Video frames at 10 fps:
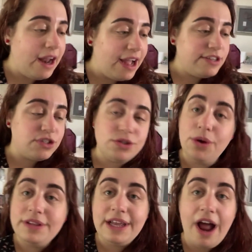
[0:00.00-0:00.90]
I just
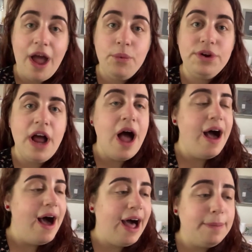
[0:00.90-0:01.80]
thought that I would
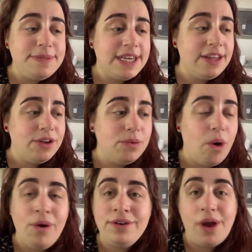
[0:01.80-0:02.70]
update you
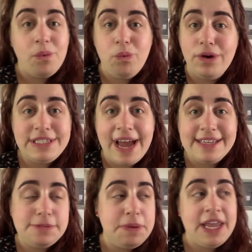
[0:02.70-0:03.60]
on what
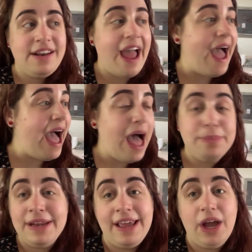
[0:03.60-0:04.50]
has been
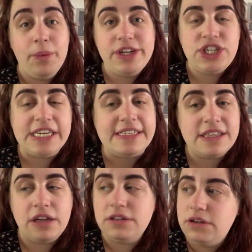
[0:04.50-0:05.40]
happening, which is
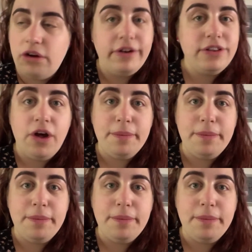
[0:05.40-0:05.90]
not a lot